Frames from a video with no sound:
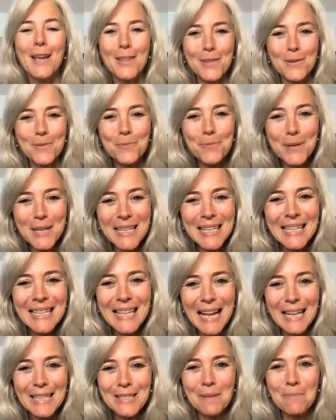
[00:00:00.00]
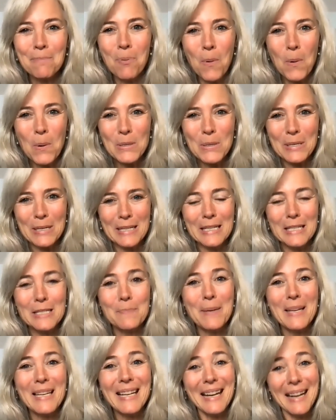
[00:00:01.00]
The reason that's important is
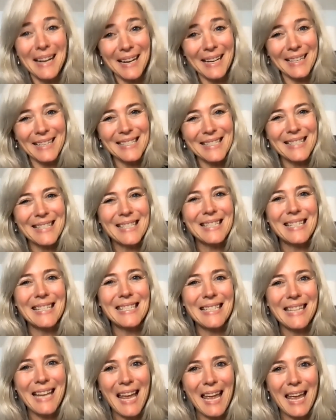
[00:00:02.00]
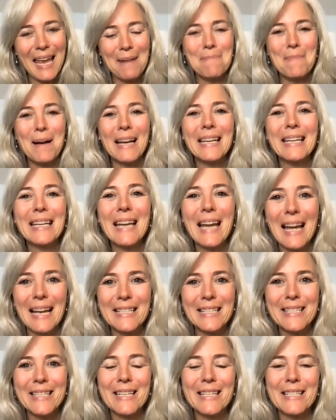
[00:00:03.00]
because today my
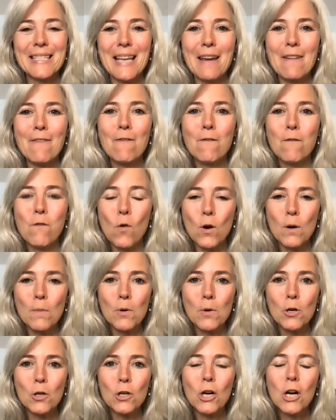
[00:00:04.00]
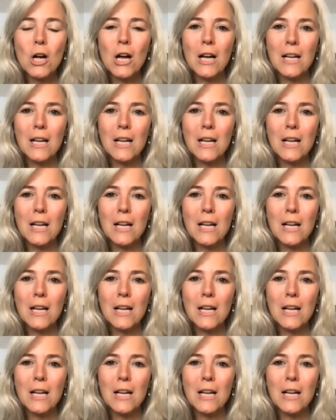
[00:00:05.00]
guest is a former